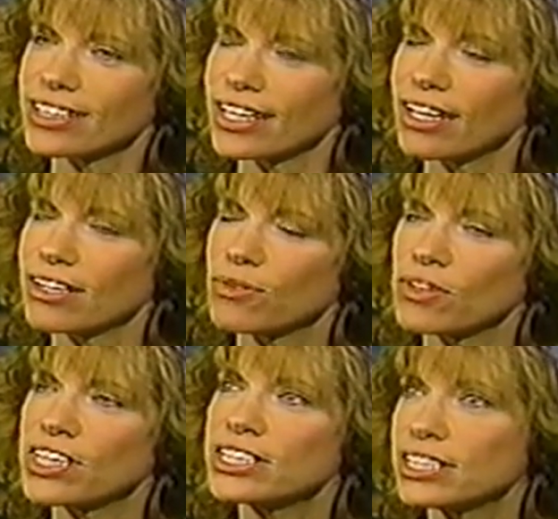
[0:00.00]
Yeah,
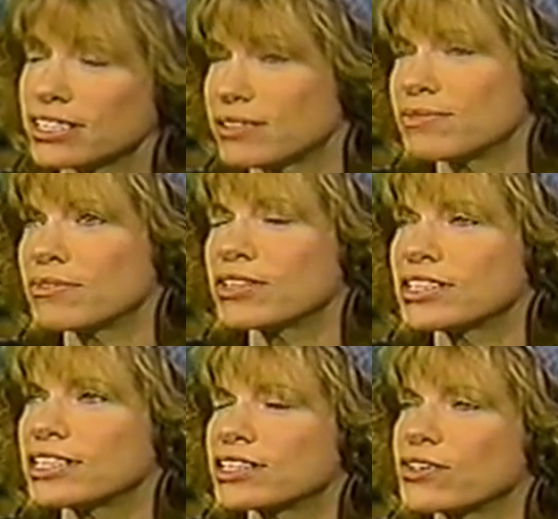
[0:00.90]
well, this is
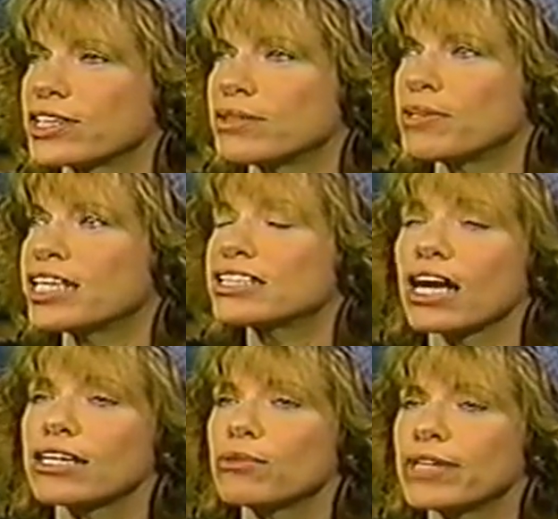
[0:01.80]
going to be, it's
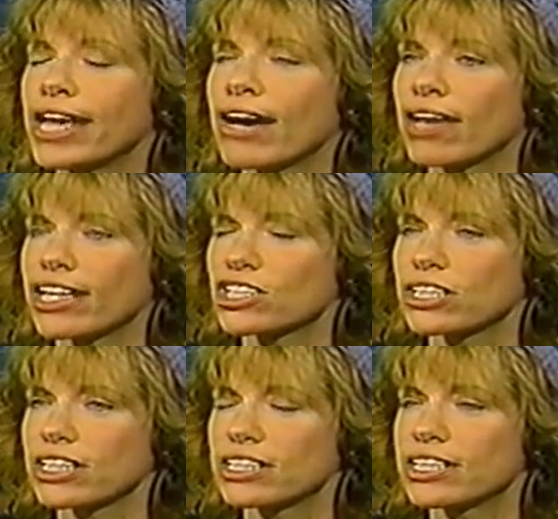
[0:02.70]
not going to be out,
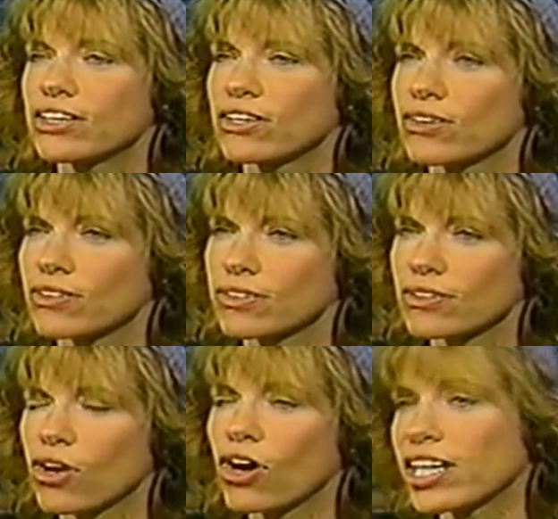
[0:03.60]
actually, until
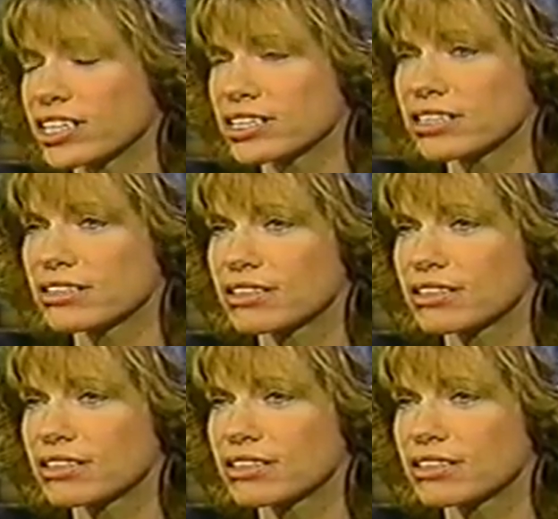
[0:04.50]
August.